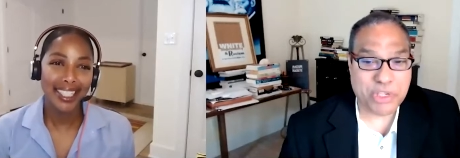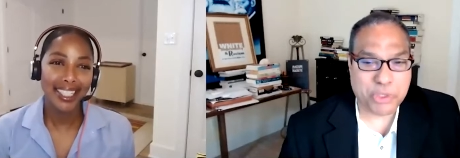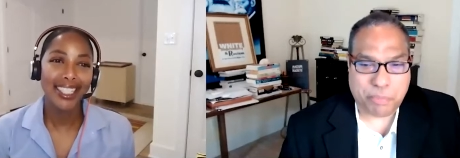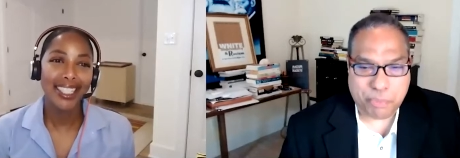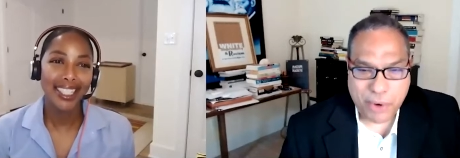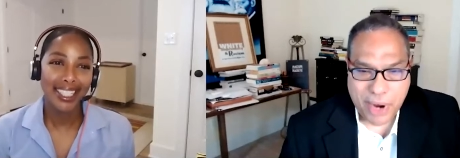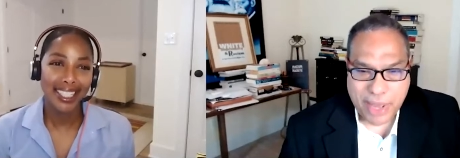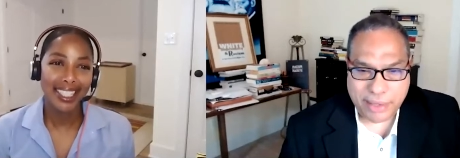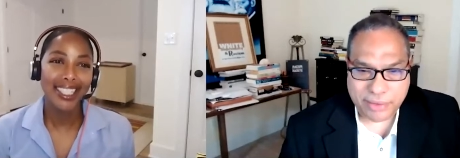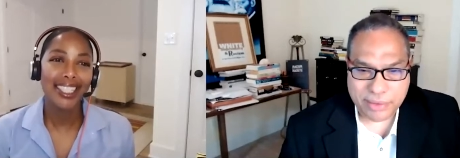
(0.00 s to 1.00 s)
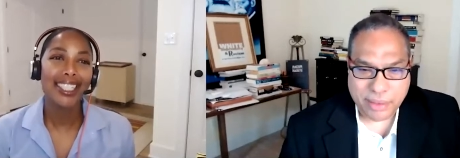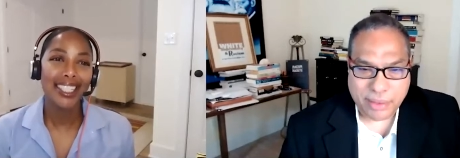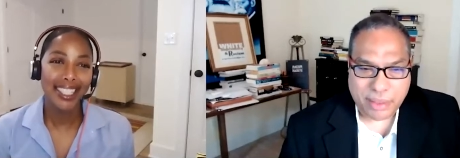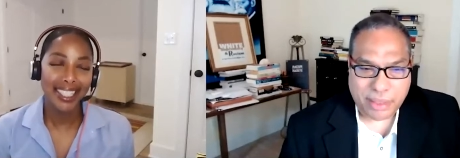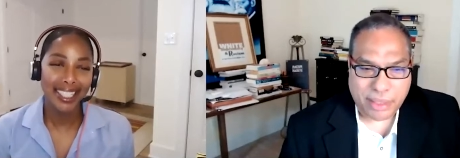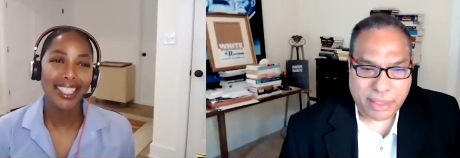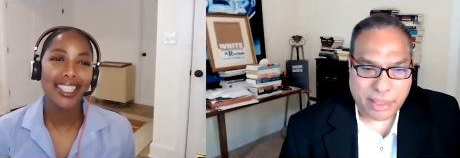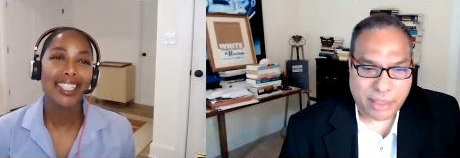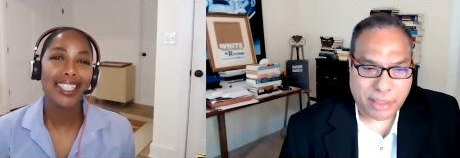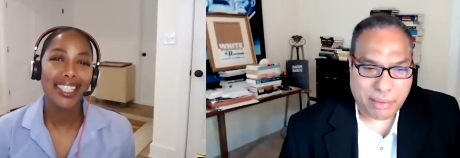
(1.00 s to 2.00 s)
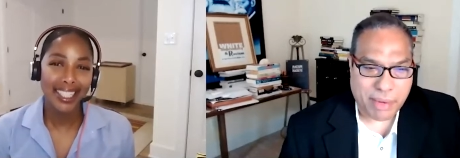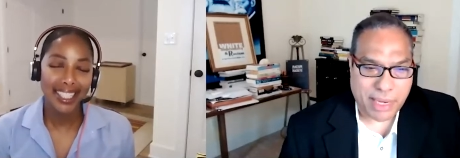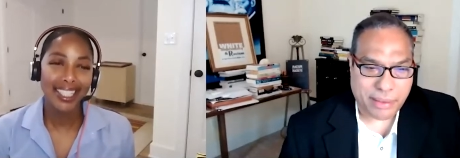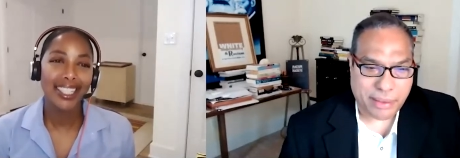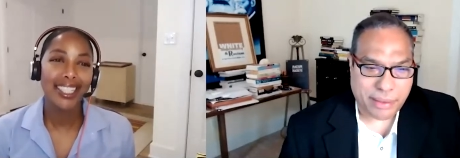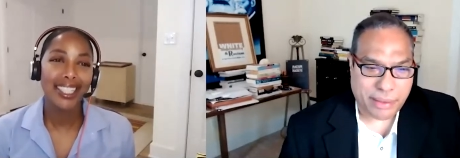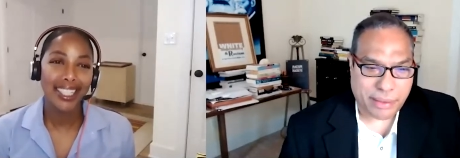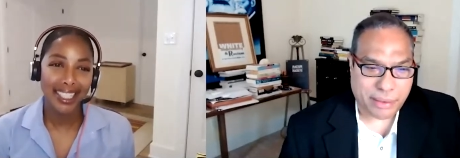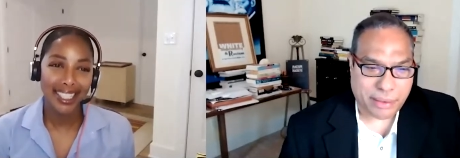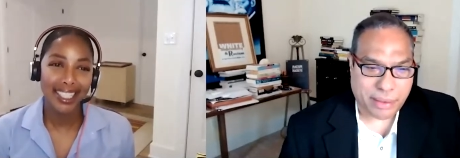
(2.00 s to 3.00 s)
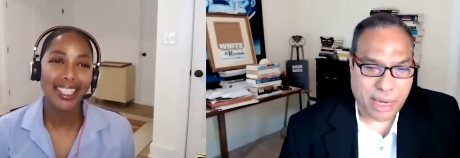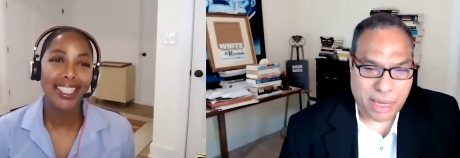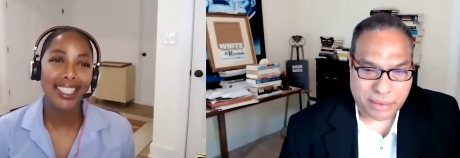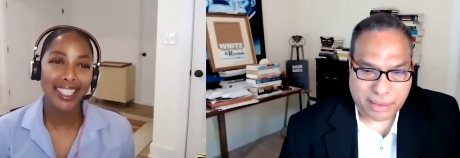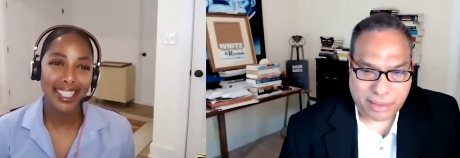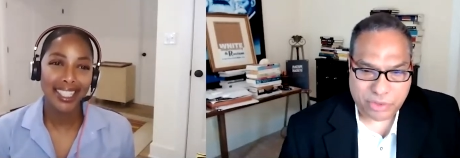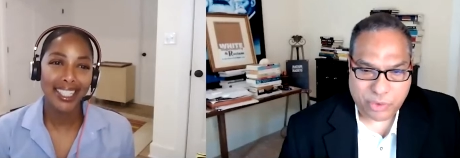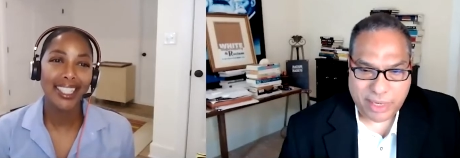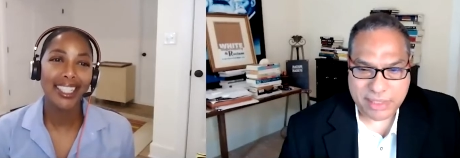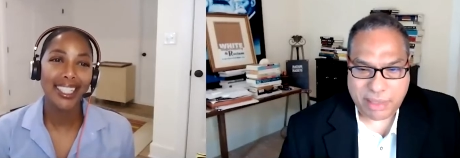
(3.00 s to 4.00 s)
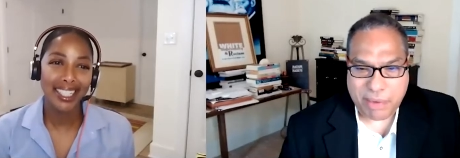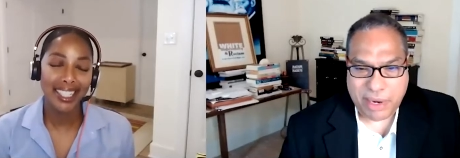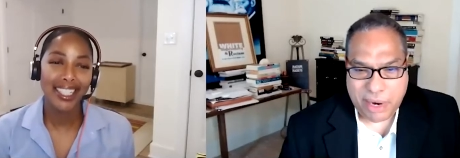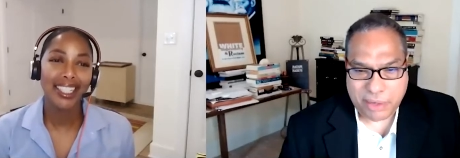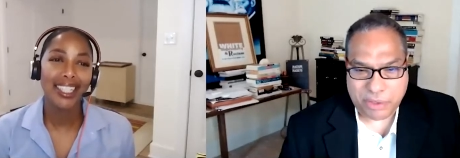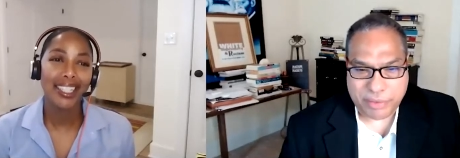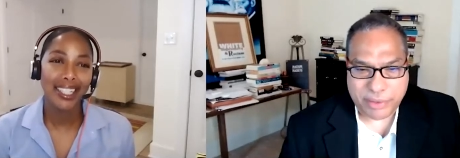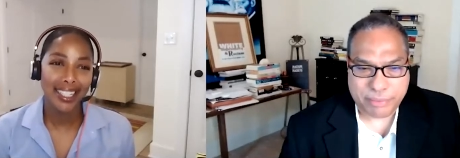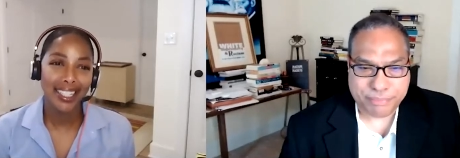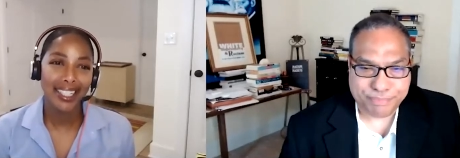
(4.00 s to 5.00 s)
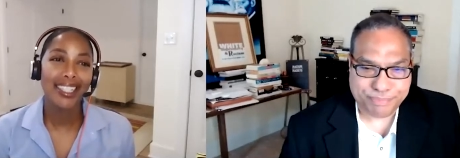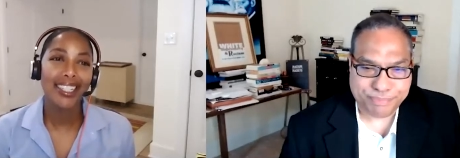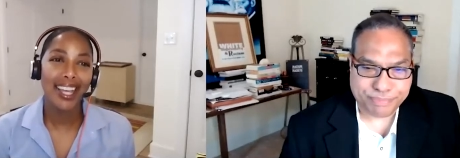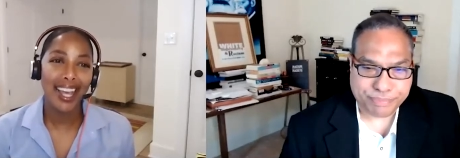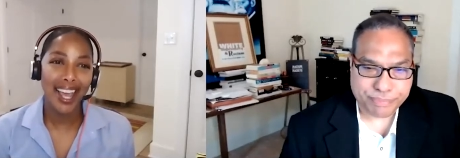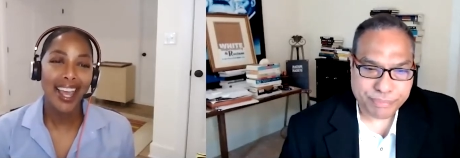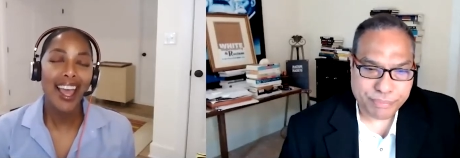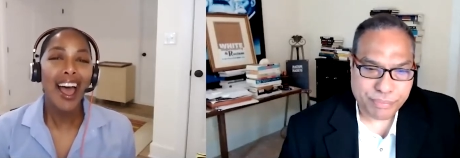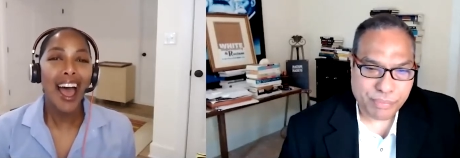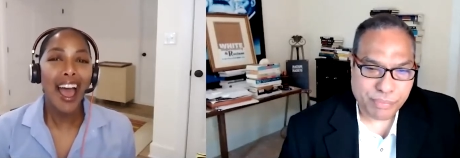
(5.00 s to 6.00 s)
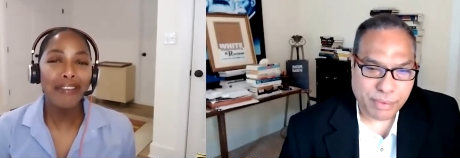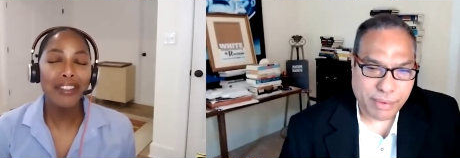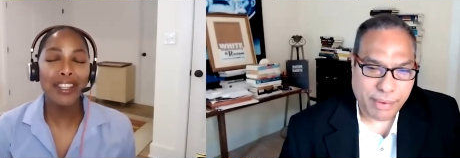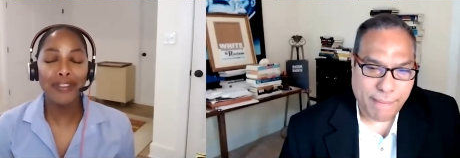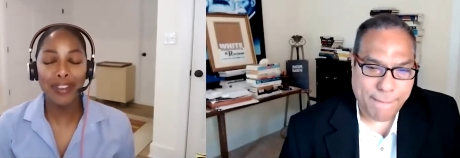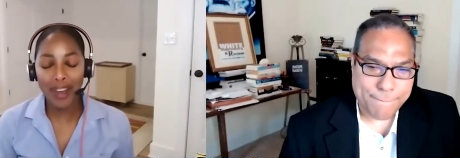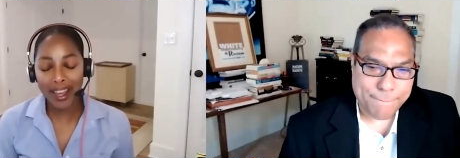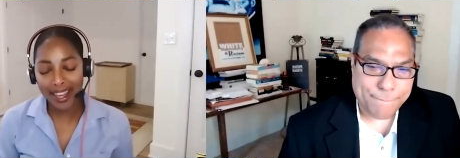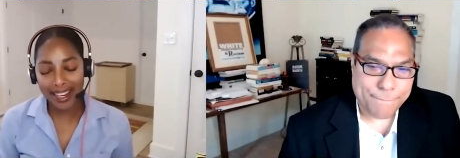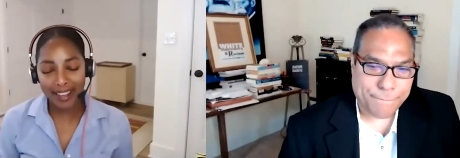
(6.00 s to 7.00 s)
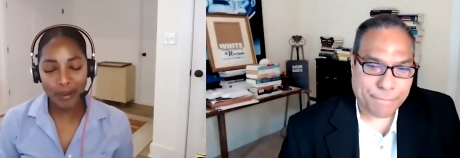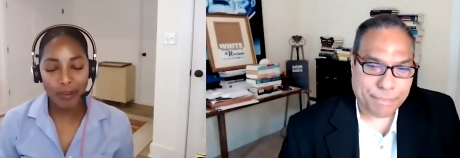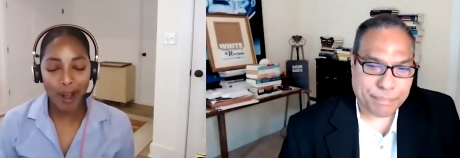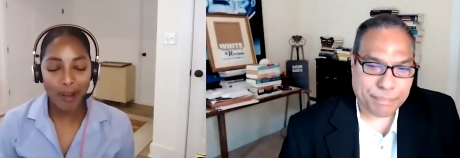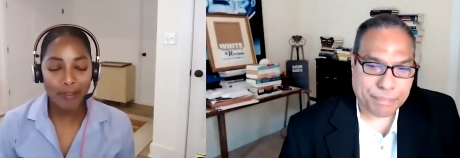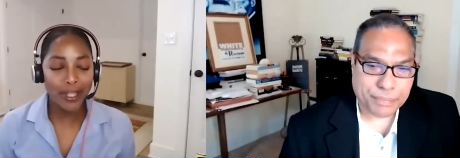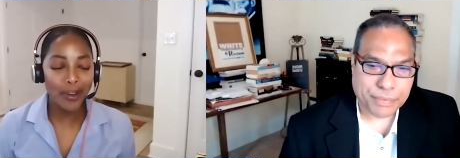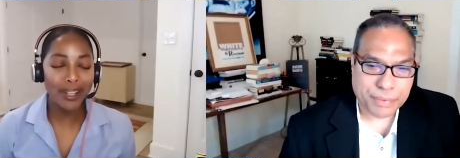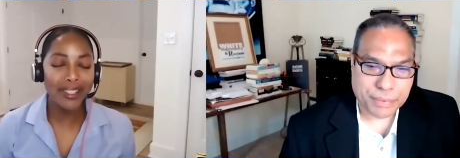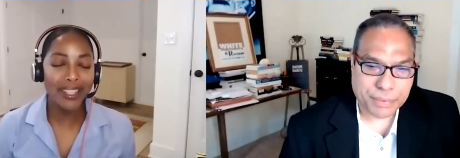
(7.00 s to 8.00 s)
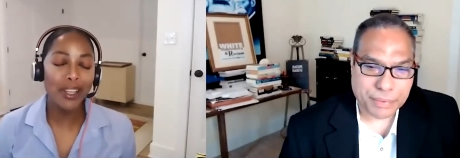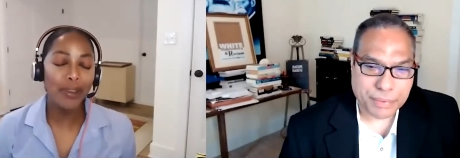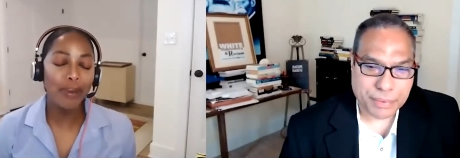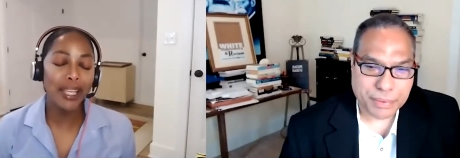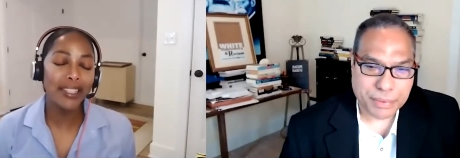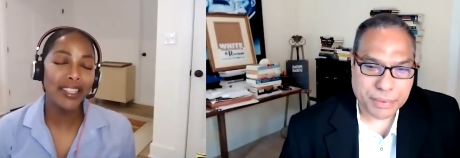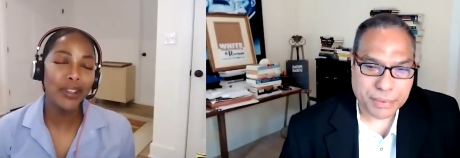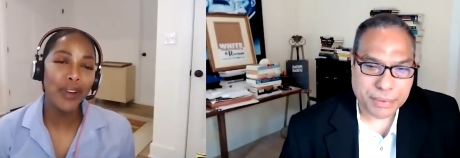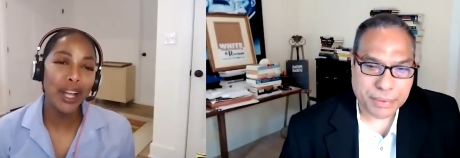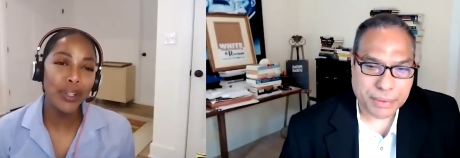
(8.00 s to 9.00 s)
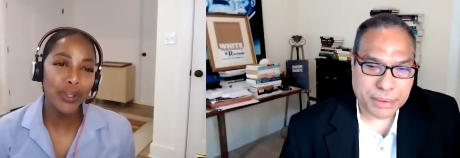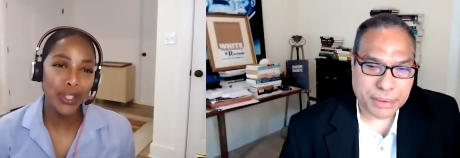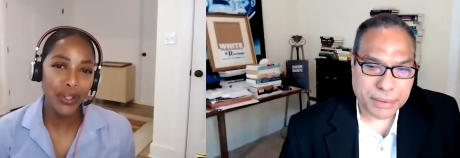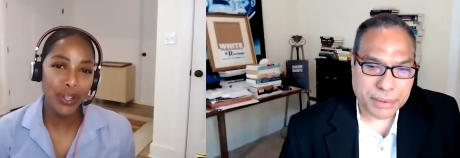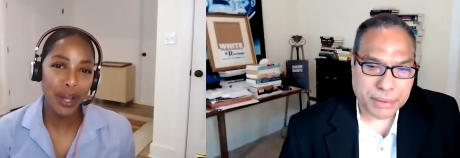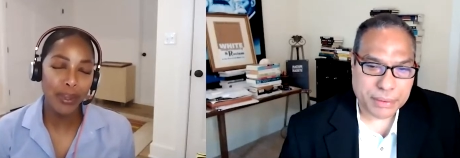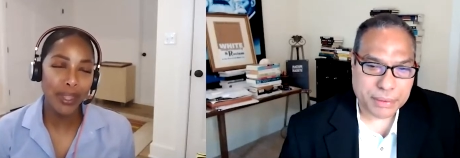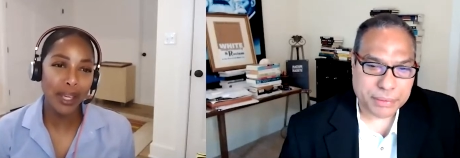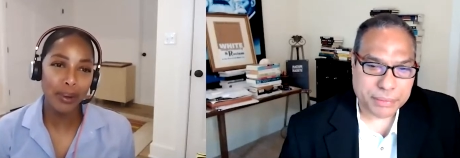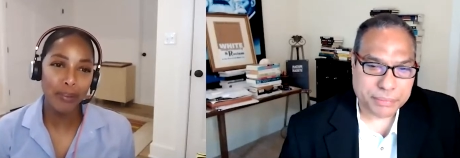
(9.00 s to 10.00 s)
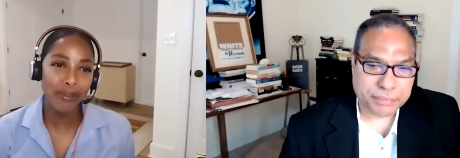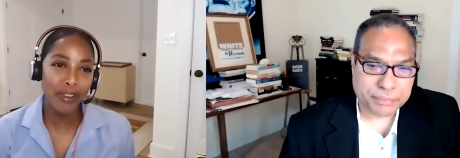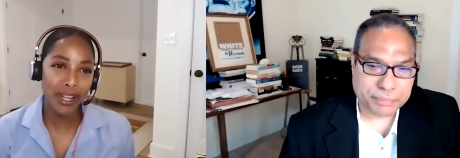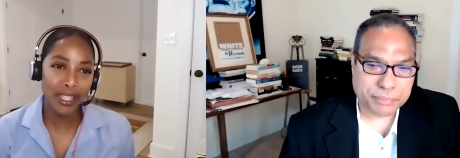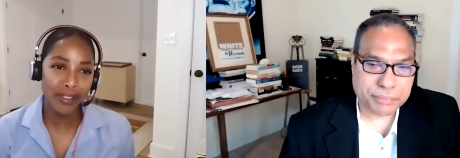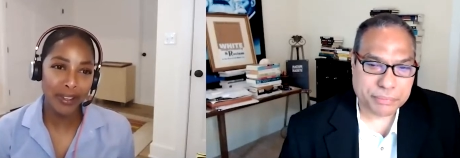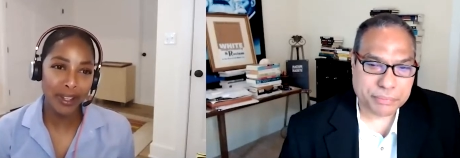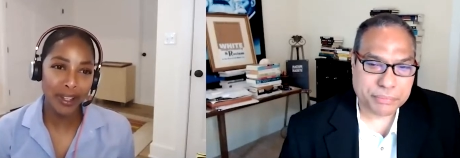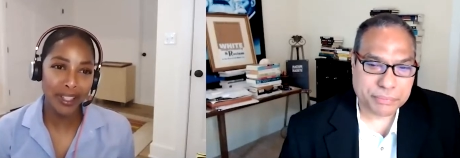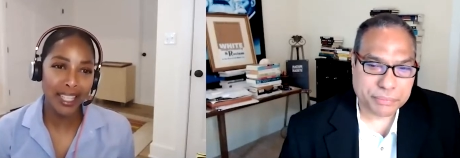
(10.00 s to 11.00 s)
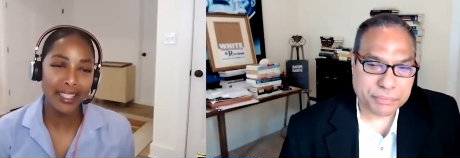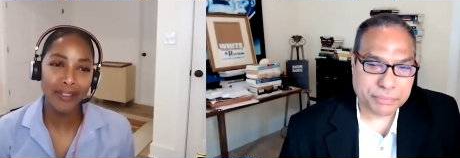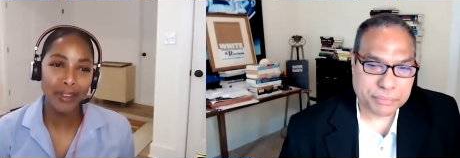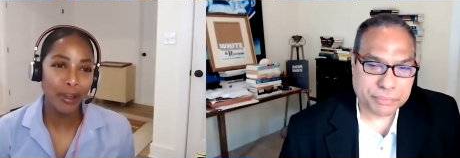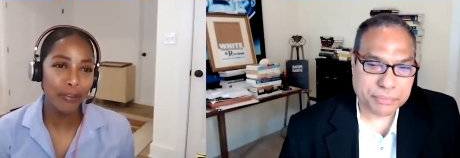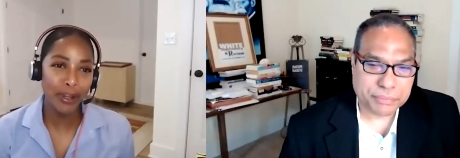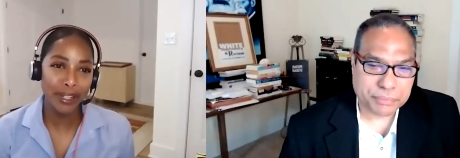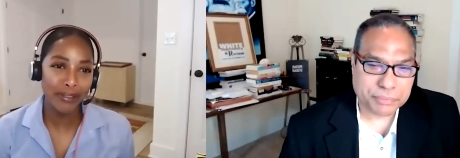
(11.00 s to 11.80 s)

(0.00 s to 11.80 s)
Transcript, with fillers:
Speaker 1: surprised uh, by their reluctance to accept my argument. Yeah,
Speaker 2: I have to give you, I got to give you props though, i to tell you, because as a graduate student, I would think it would be very difficult. That's a difficult period of